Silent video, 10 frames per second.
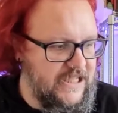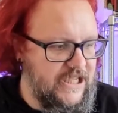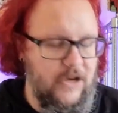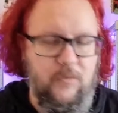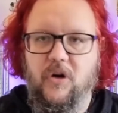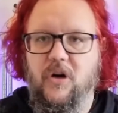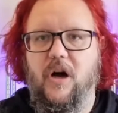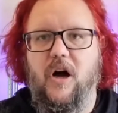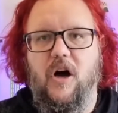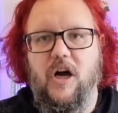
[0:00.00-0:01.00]
you know what,
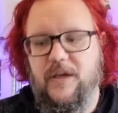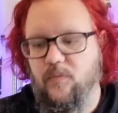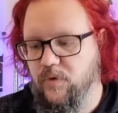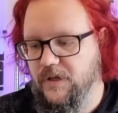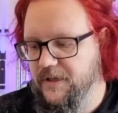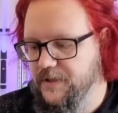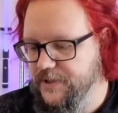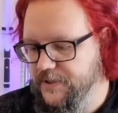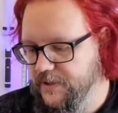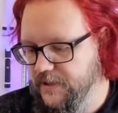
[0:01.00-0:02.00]
I would
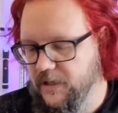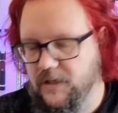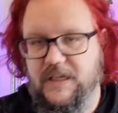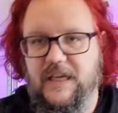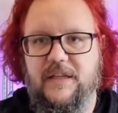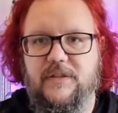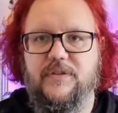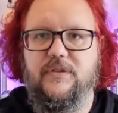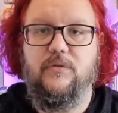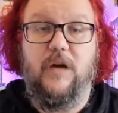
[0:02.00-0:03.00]
look
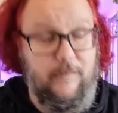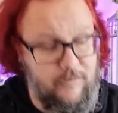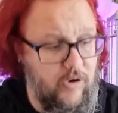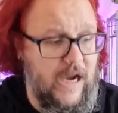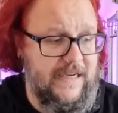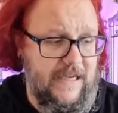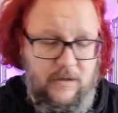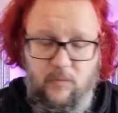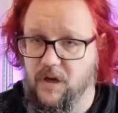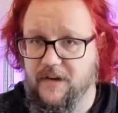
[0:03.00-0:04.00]
into
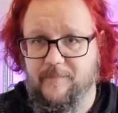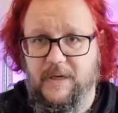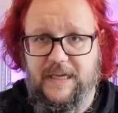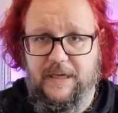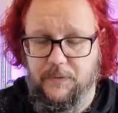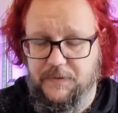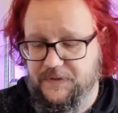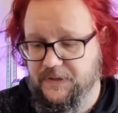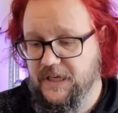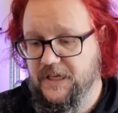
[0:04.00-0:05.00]
upgrading one of my
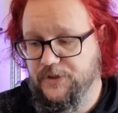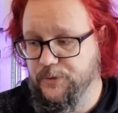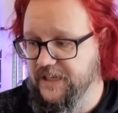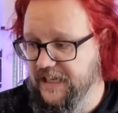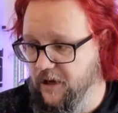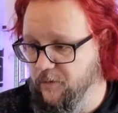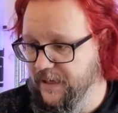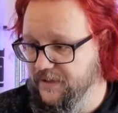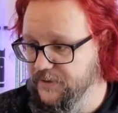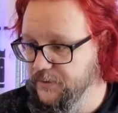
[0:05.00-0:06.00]
hilts to a
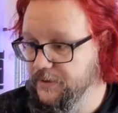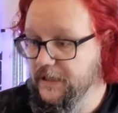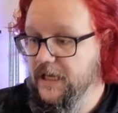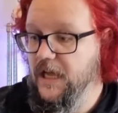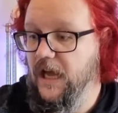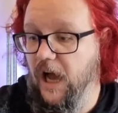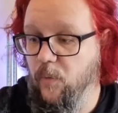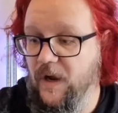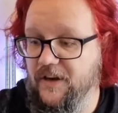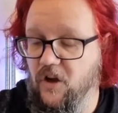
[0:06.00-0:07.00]
Neopixel. I
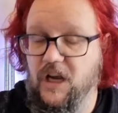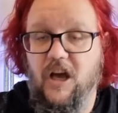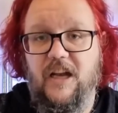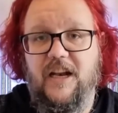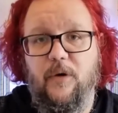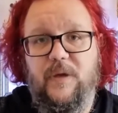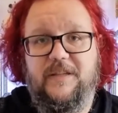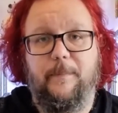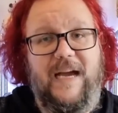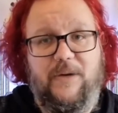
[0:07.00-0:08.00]
went online and I went
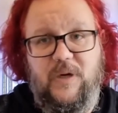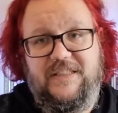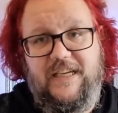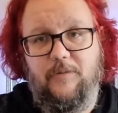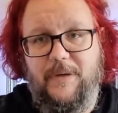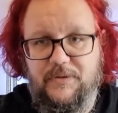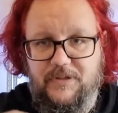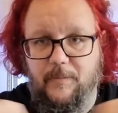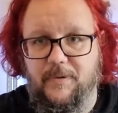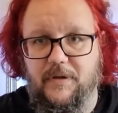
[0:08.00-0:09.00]
to Padawan's Outpost.
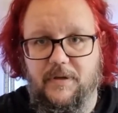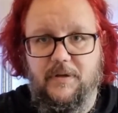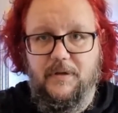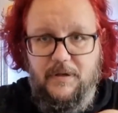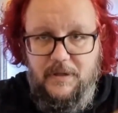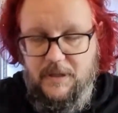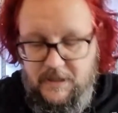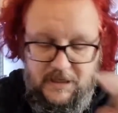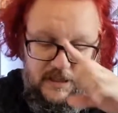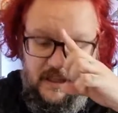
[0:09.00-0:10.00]
I'll put
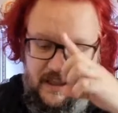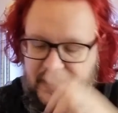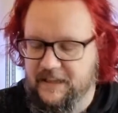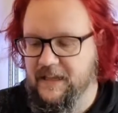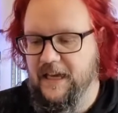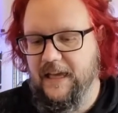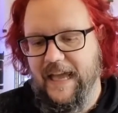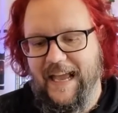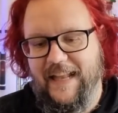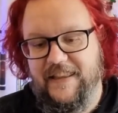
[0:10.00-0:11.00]
that thing there.
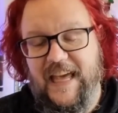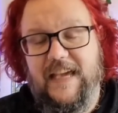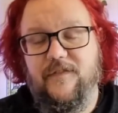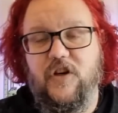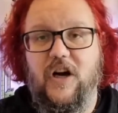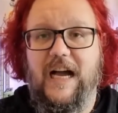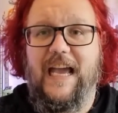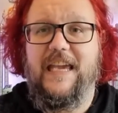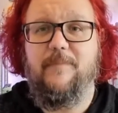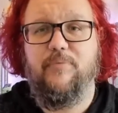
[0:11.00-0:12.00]
And they've got
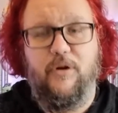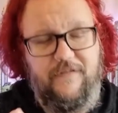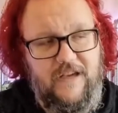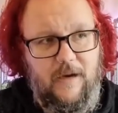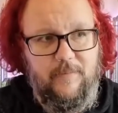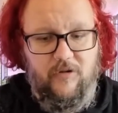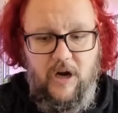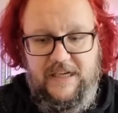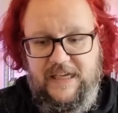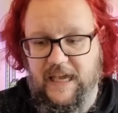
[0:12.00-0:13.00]
a Proffie
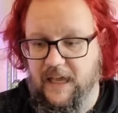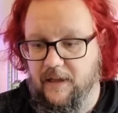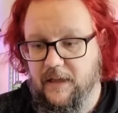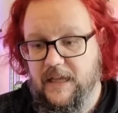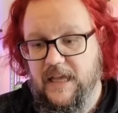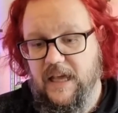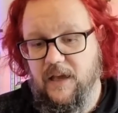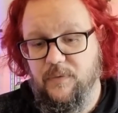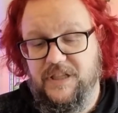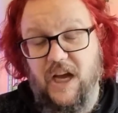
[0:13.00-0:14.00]
upgrade kit. It
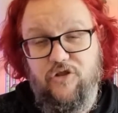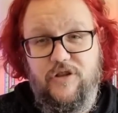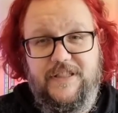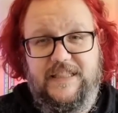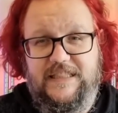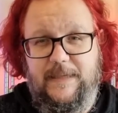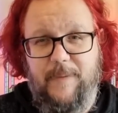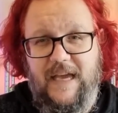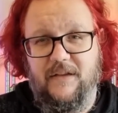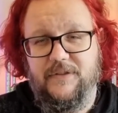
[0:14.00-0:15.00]
was
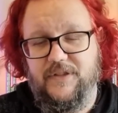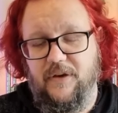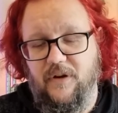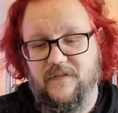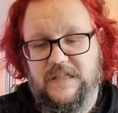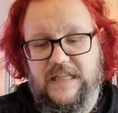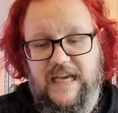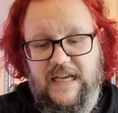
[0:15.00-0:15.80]
£160, so obviously